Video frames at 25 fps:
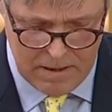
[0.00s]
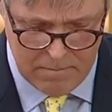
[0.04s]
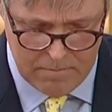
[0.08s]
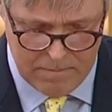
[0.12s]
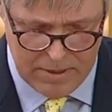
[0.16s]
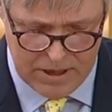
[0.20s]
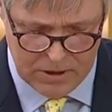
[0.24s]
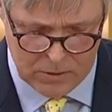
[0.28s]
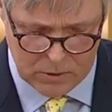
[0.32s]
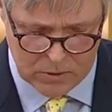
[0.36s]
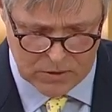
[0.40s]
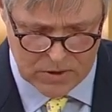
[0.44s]

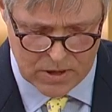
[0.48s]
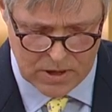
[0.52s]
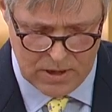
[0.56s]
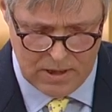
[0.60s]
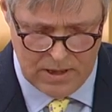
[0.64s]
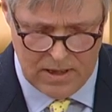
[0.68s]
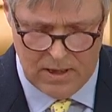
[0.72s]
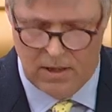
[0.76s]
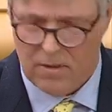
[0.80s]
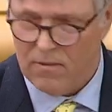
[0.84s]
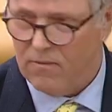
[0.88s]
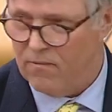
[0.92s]
built.
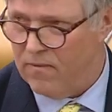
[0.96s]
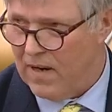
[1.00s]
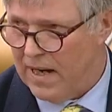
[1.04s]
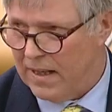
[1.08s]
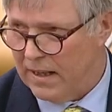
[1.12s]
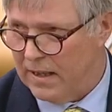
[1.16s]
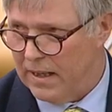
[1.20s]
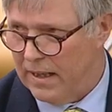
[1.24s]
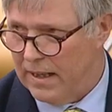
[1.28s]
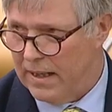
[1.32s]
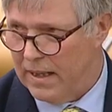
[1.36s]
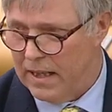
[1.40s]

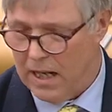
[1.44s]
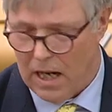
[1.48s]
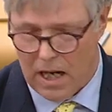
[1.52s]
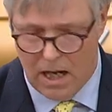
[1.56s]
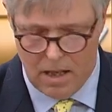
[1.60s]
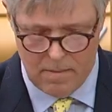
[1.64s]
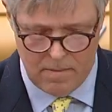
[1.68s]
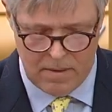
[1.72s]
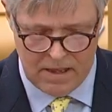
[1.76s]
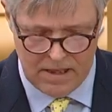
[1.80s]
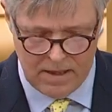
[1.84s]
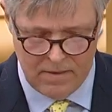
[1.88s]
frankly,
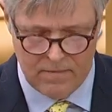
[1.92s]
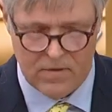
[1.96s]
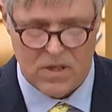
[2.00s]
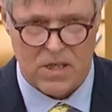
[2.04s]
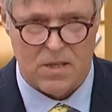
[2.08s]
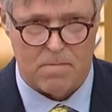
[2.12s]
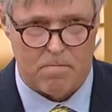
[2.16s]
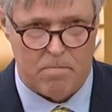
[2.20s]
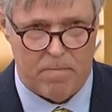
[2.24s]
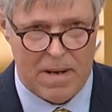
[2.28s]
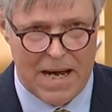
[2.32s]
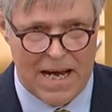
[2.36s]
I believe
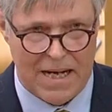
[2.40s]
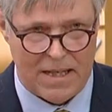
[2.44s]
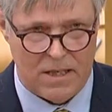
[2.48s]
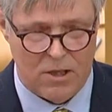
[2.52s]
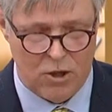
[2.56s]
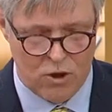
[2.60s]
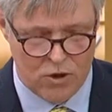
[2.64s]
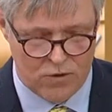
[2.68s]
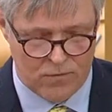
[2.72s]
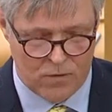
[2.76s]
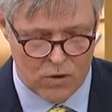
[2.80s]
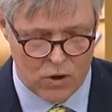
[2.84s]
it's bad
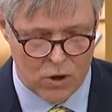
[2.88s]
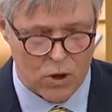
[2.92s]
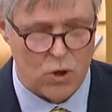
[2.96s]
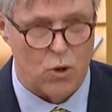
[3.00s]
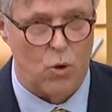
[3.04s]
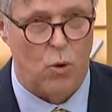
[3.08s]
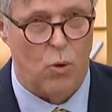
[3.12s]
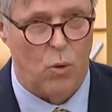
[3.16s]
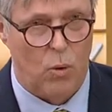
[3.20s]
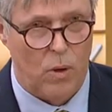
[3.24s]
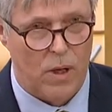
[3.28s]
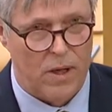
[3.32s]
news for us
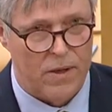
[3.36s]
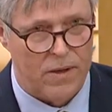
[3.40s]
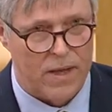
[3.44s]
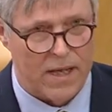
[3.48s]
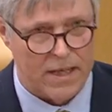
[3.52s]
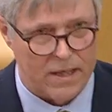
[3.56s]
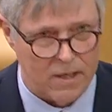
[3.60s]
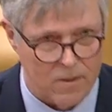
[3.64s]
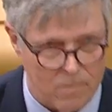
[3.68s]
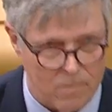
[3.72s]
all. Thank